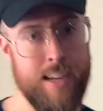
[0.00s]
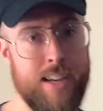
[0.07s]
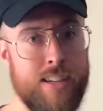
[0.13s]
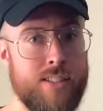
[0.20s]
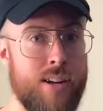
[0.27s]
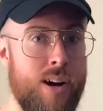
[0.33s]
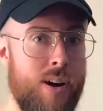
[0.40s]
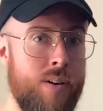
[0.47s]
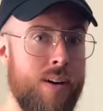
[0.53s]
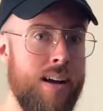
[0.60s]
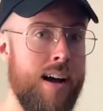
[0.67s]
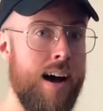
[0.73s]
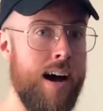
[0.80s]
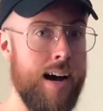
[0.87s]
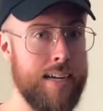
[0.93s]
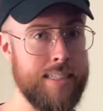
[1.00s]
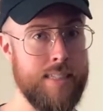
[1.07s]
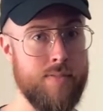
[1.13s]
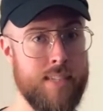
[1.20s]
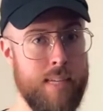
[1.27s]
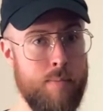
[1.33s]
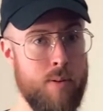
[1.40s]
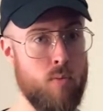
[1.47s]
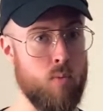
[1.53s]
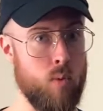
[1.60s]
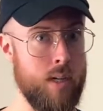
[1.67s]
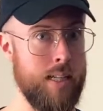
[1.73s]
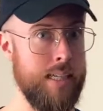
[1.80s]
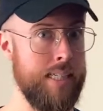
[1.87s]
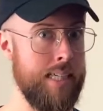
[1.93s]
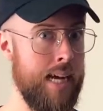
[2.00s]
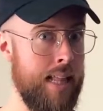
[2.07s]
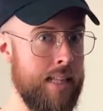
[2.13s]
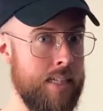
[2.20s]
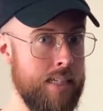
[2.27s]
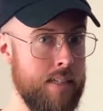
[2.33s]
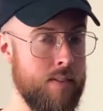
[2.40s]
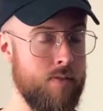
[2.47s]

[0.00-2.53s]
So octaves can be really challenging